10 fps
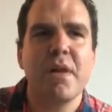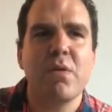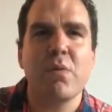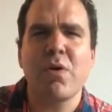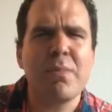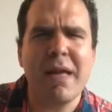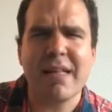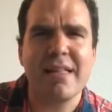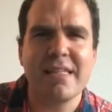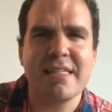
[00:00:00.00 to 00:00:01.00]
wrote
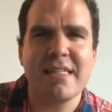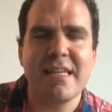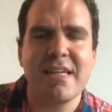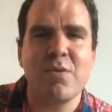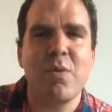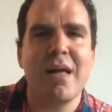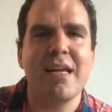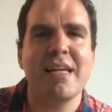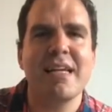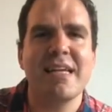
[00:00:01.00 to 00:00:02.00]
about this in a
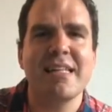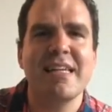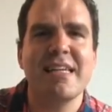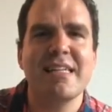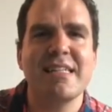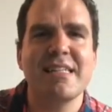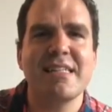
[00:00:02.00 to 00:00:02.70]
way in his